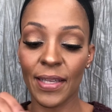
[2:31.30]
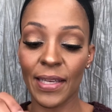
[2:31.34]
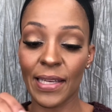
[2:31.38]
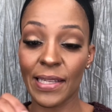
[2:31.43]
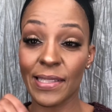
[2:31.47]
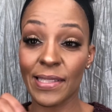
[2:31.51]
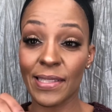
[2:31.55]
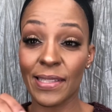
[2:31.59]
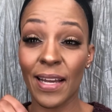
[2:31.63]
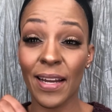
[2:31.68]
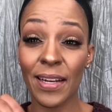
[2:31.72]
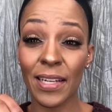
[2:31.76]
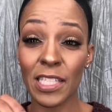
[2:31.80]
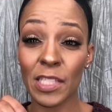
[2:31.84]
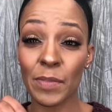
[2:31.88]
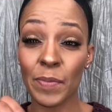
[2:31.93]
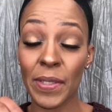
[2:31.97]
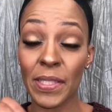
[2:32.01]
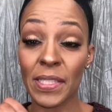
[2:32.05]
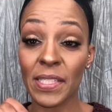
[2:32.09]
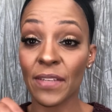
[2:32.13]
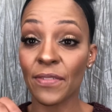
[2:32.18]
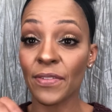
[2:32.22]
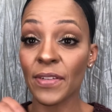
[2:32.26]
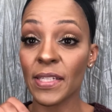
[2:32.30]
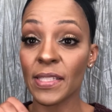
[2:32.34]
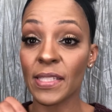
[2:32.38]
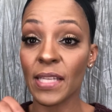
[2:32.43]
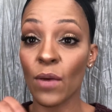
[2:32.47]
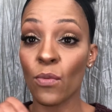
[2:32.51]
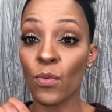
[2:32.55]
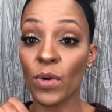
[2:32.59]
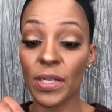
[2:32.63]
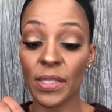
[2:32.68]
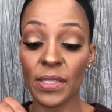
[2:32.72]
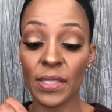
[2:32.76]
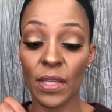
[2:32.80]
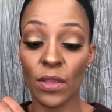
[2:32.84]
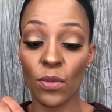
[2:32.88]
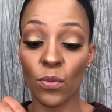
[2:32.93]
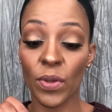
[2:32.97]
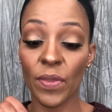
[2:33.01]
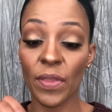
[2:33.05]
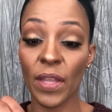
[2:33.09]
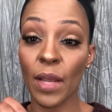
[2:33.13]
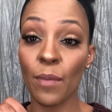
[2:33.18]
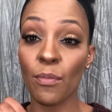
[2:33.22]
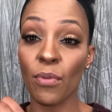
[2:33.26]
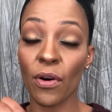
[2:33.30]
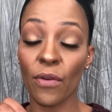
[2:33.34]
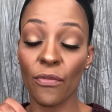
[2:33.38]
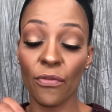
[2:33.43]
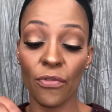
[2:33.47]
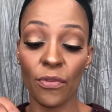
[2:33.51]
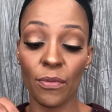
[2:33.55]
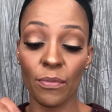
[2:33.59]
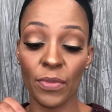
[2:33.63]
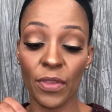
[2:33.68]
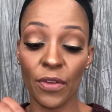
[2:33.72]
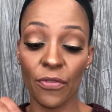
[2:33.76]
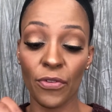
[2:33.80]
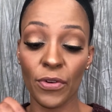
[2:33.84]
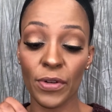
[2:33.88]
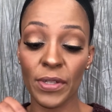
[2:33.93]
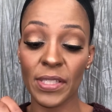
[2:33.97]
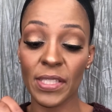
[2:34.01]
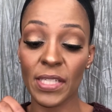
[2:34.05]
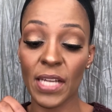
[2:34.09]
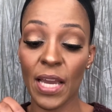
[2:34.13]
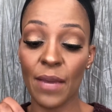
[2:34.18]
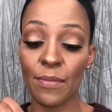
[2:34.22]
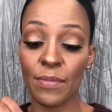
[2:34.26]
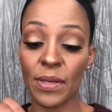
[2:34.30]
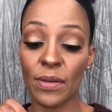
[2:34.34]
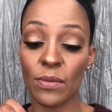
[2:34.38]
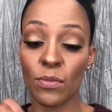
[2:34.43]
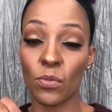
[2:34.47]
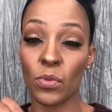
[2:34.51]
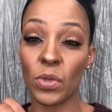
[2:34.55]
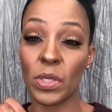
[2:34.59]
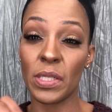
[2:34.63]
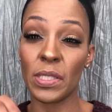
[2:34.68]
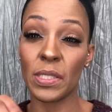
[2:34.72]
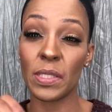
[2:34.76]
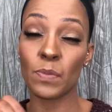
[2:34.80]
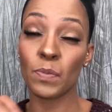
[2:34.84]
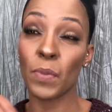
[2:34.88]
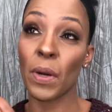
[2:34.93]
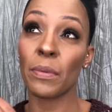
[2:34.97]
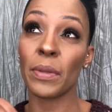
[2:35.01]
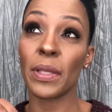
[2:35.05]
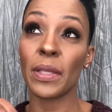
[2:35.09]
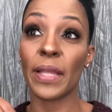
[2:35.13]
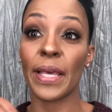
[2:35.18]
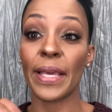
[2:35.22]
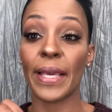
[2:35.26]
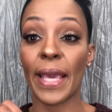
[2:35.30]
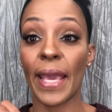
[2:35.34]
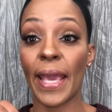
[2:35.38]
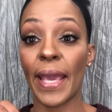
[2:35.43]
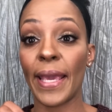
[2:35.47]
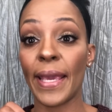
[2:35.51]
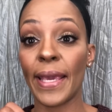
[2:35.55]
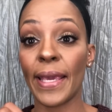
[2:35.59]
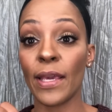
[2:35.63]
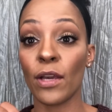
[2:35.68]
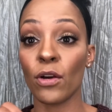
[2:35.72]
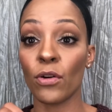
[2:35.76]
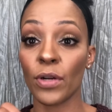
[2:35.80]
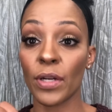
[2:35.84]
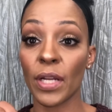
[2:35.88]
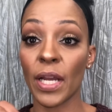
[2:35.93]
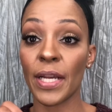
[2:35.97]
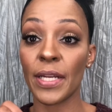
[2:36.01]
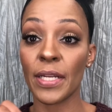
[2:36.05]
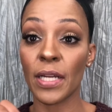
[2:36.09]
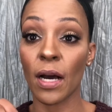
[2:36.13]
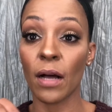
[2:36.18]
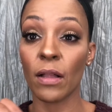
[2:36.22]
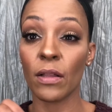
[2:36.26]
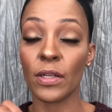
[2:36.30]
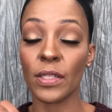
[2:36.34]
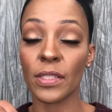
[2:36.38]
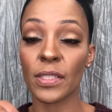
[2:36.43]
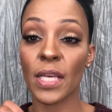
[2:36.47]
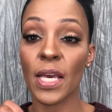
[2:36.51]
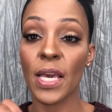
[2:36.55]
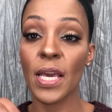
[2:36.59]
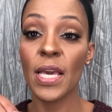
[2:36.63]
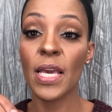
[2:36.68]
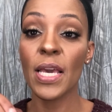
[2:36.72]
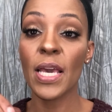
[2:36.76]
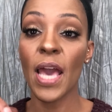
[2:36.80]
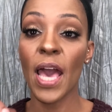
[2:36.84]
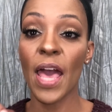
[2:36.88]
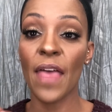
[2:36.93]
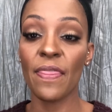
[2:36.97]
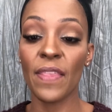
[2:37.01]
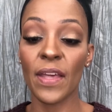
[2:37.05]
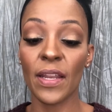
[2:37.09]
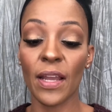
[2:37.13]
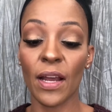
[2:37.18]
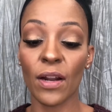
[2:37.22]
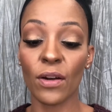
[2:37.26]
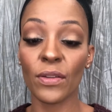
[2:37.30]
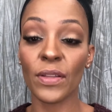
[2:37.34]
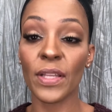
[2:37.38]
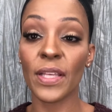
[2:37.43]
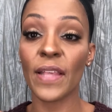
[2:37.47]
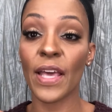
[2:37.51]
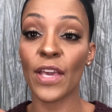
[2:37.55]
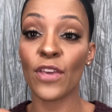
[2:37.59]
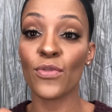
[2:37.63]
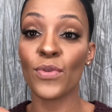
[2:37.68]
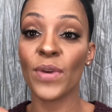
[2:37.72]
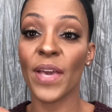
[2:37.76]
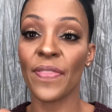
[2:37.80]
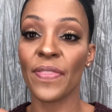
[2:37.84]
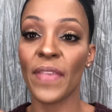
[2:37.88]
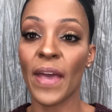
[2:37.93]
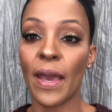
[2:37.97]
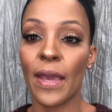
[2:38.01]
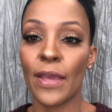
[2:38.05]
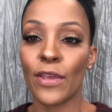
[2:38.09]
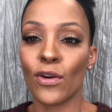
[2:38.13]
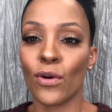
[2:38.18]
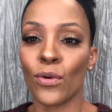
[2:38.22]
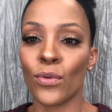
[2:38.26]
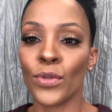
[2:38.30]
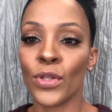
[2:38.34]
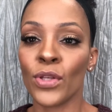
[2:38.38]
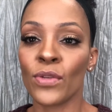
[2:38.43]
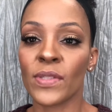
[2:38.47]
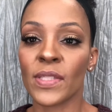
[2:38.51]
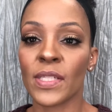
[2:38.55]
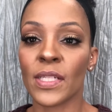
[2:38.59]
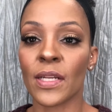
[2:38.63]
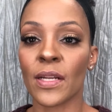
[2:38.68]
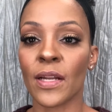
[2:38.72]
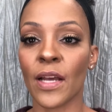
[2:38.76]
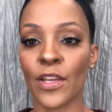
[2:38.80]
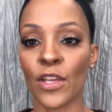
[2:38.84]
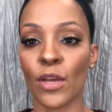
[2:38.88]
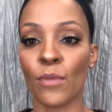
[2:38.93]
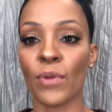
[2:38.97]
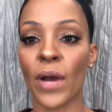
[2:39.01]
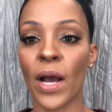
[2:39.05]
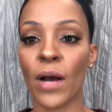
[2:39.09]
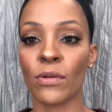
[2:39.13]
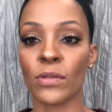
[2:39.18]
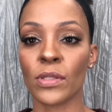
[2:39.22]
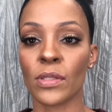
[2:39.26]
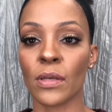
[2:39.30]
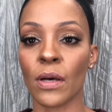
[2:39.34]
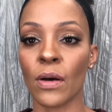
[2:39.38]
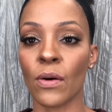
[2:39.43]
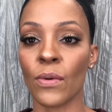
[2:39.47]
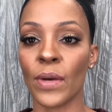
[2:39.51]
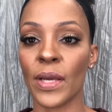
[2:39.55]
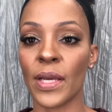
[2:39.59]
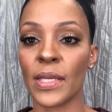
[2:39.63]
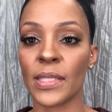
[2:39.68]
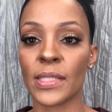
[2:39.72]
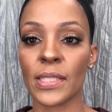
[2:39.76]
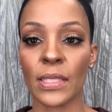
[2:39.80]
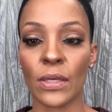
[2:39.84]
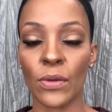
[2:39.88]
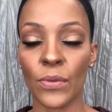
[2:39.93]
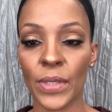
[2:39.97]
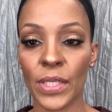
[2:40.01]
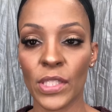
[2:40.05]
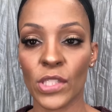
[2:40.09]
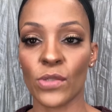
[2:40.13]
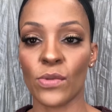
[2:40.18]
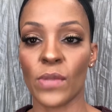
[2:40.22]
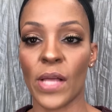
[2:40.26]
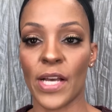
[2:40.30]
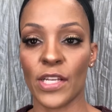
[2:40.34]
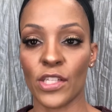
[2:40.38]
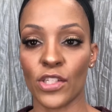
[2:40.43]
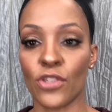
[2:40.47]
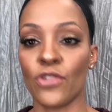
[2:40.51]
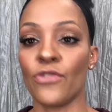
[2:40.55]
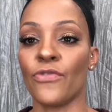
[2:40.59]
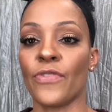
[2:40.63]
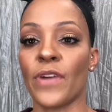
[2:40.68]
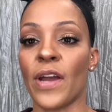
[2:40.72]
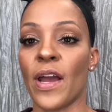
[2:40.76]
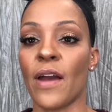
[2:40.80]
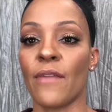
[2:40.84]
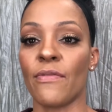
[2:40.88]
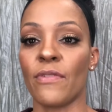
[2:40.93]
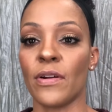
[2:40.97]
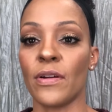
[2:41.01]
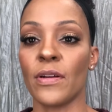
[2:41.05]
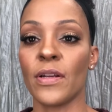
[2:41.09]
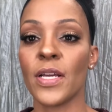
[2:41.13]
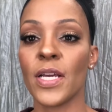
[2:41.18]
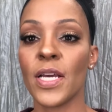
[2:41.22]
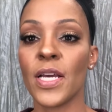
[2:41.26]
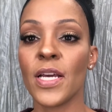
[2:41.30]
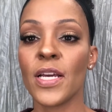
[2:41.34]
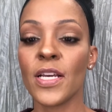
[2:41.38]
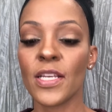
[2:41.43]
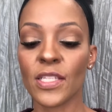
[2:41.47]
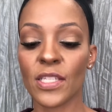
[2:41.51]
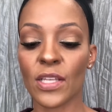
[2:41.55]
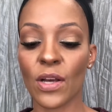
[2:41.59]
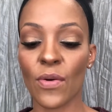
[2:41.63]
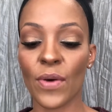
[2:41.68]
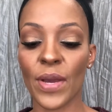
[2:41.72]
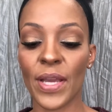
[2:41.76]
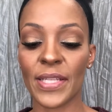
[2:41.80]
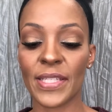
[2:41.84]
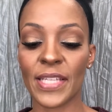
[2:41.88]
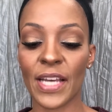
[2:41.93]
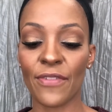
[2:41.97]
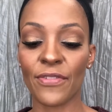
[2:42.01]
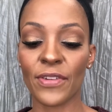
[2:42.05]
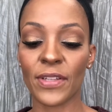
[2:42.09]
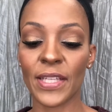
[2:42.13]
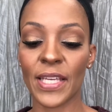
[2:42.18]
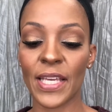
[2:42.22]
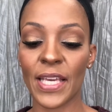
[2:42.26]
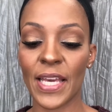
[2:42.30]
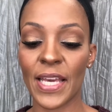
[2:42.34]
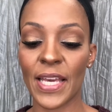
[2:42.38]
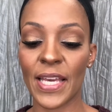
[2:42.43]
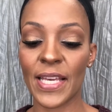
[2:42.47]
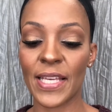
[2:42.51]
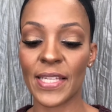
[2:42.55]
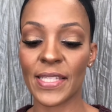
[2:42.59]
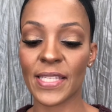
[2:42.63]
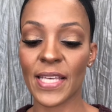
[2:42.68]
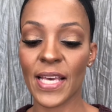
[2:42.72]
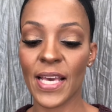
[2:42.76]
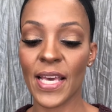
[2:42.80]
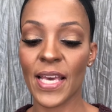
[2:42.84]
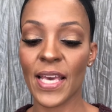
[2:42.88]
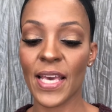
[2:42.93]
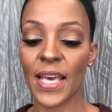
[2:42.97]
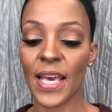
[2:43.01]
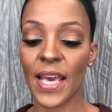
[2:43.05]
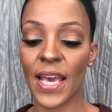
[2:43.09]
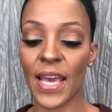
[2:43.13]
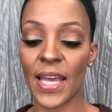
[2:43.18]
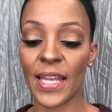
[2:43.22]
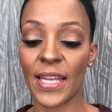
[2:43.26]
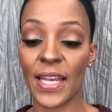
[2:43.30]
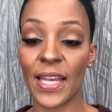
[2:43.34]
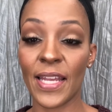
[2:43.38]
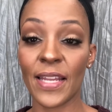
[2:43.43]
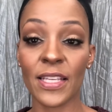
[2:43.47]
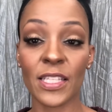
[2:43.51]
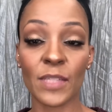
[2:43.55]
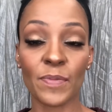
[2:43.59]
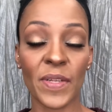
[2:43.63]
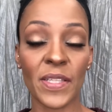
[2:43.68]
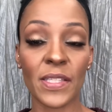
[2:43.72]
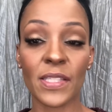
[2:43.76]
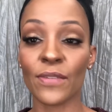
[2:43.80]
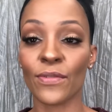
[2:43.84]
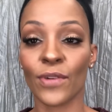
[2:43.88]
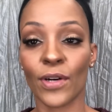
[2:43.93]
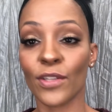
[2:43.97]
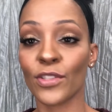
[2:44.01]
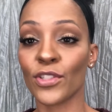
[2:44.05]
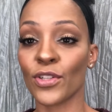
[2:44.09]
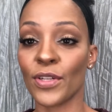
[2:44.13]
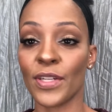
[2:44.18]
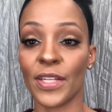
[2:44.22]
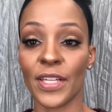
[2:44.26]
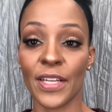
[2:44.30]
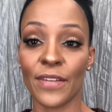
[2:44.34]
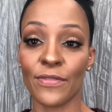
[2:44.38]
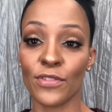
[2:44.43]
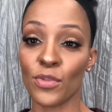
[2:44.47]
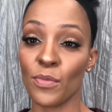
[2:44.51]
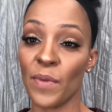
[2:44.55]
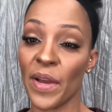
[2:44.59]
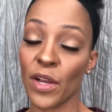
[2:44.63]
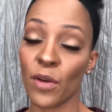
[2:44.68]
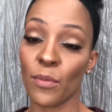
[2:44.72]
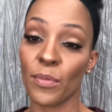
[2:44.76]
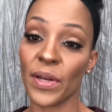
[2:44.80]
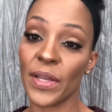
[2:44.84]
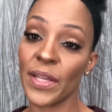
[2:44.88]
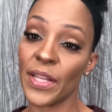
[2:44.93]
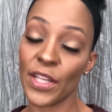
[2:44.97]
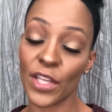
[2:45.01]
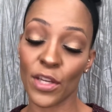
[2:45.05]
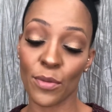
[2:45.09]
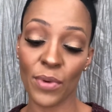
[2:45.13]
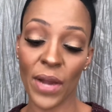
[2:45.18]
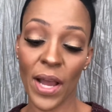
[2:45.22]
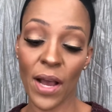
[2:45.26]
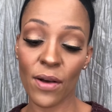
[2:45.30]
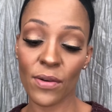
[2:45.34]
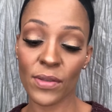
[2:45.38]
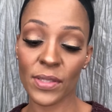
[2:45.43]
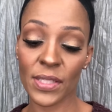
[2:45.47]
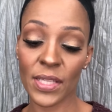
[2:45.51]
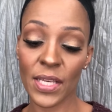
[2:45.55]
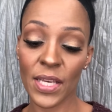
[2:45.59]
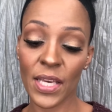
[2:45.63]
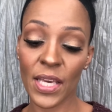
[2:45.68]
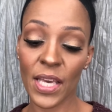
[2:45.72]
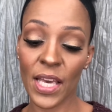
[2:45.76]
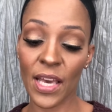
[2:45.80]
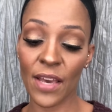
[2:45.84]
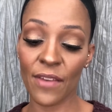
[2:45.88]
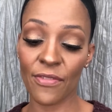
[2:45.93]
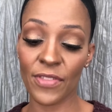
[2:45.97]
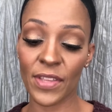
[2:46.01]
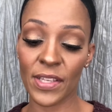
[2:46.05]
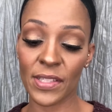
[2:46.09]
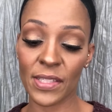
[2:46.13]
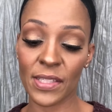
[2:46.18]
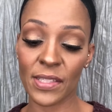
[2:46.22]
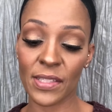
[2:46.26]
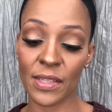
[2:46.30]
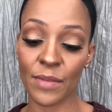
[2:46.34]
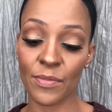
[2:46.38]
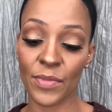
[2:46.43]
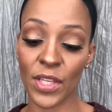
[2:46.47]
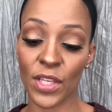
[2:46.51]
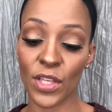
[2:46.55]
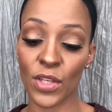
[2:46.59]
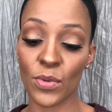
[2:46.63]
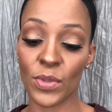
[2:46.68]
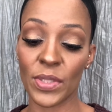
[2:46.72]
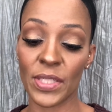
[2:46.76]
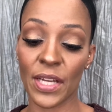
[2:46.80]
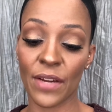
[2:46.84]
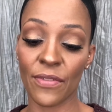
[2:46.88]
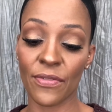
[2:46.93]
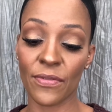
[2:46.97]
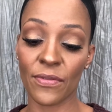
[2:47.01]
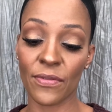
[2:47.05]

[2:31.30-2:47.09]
it's not expensive, because I want to say the one that I bought from the first time was probably like $8 or $9. And then not only that, you get that and you only use it on your brows, so it's going to last you forever. So it definitely is an inexpensive alternative to microblading your brows if this is something you were